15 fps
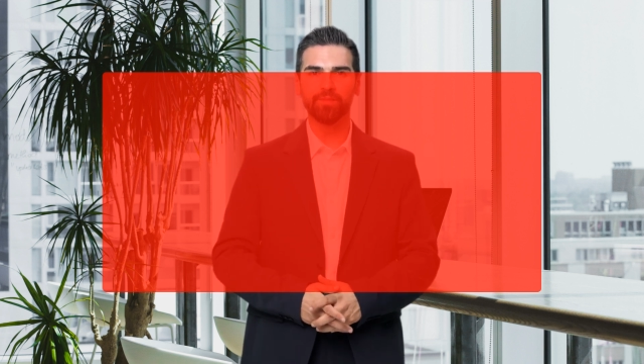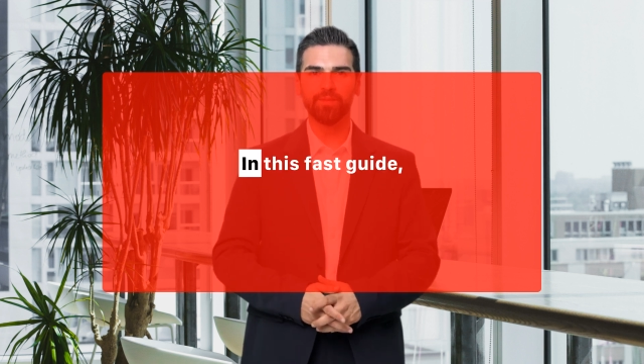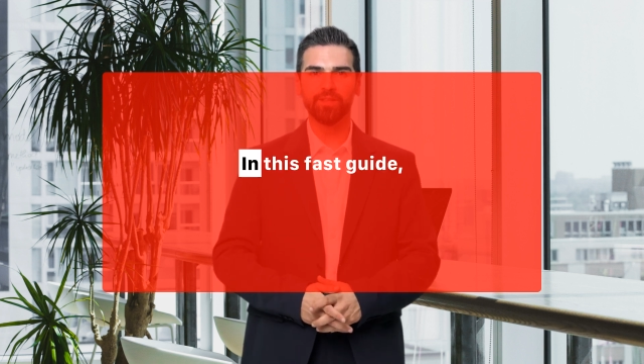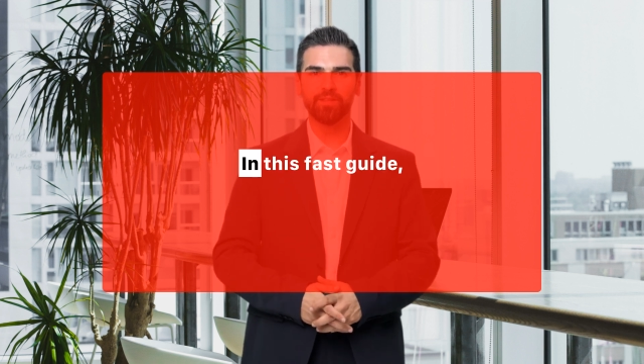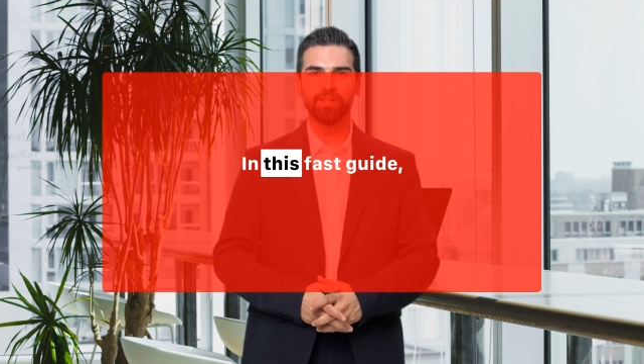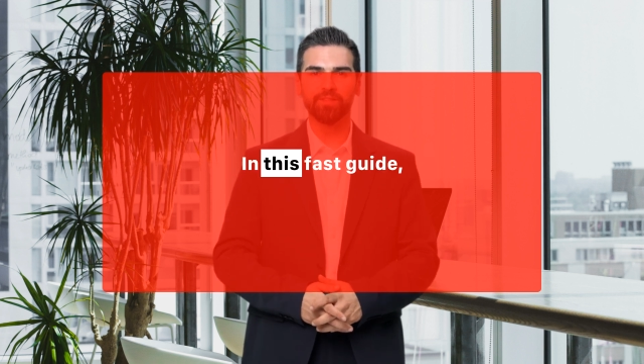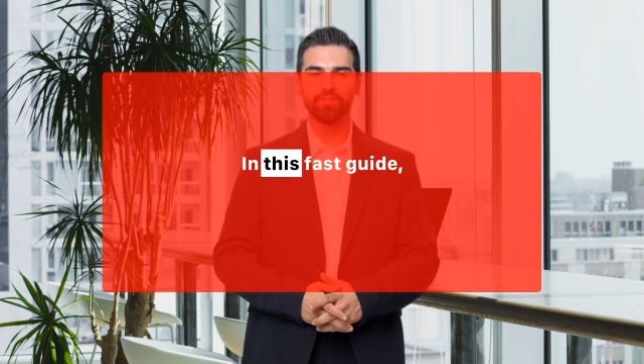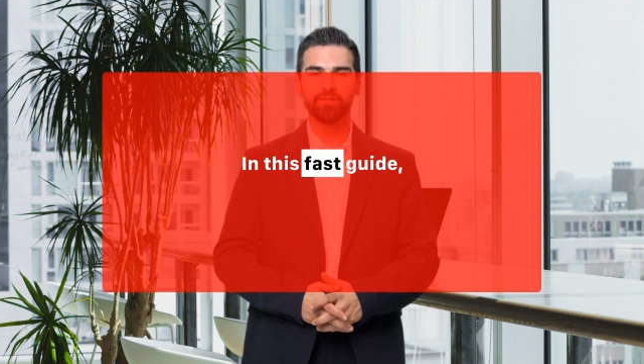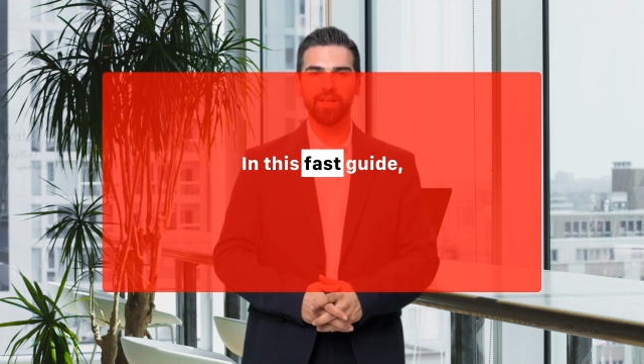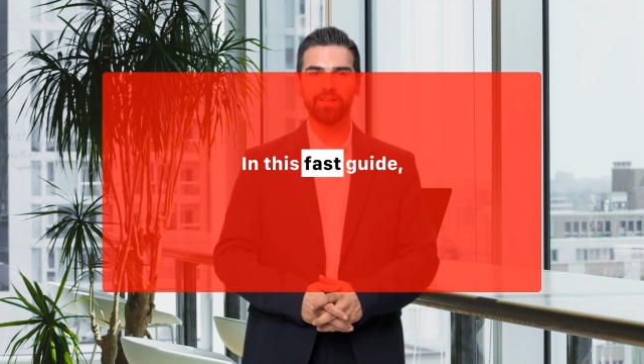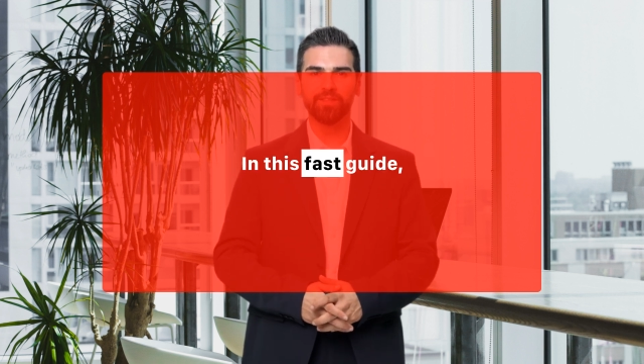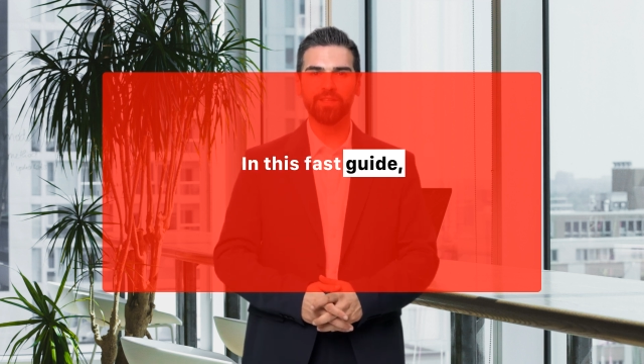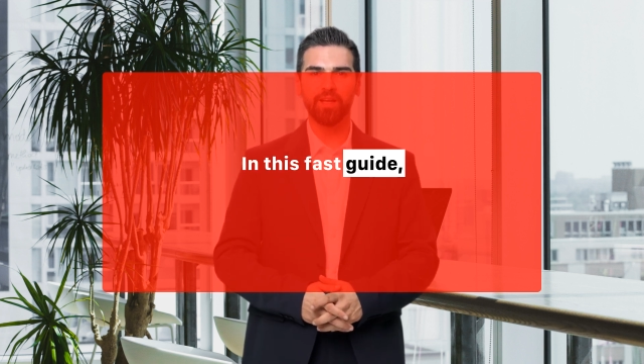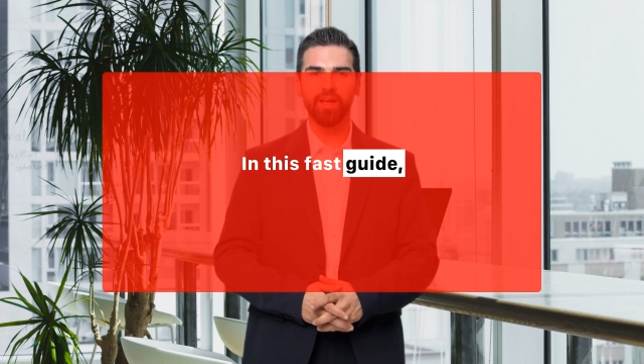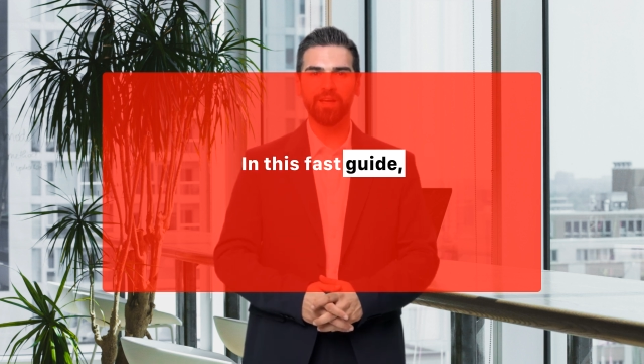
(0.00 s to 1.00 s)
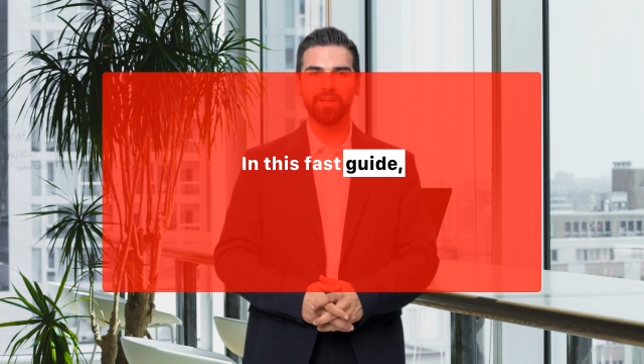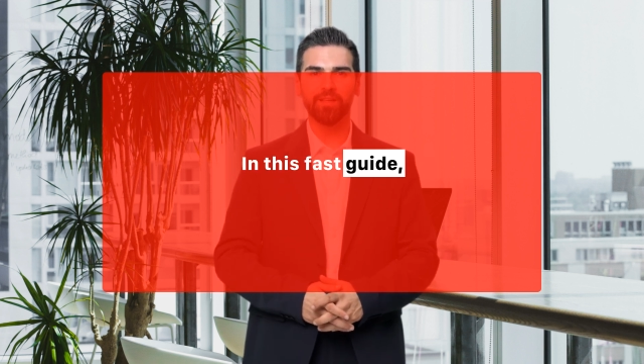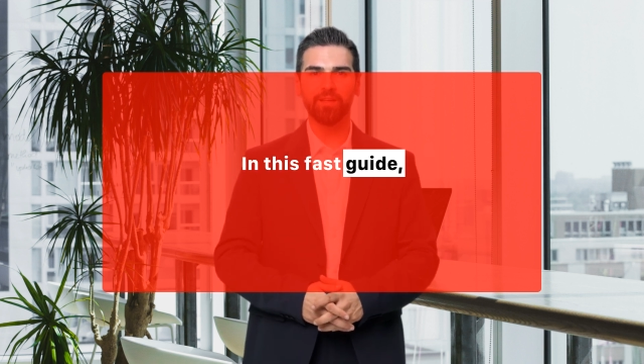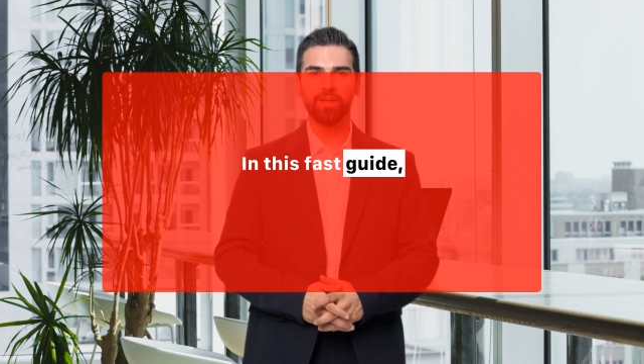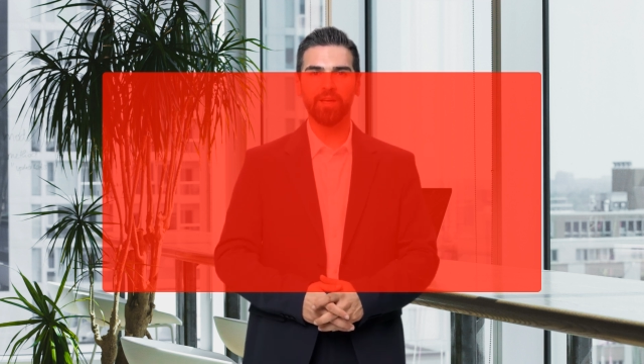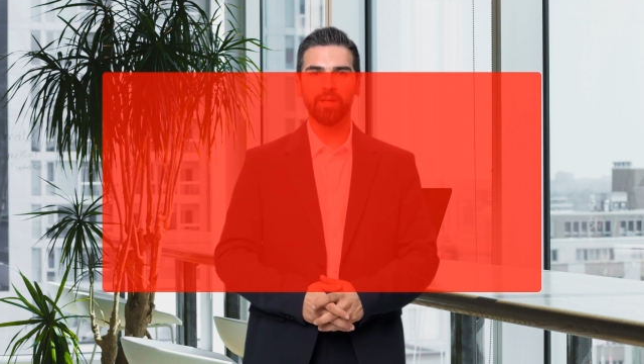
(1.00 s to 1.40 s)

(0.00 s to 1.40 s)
In this fast guide,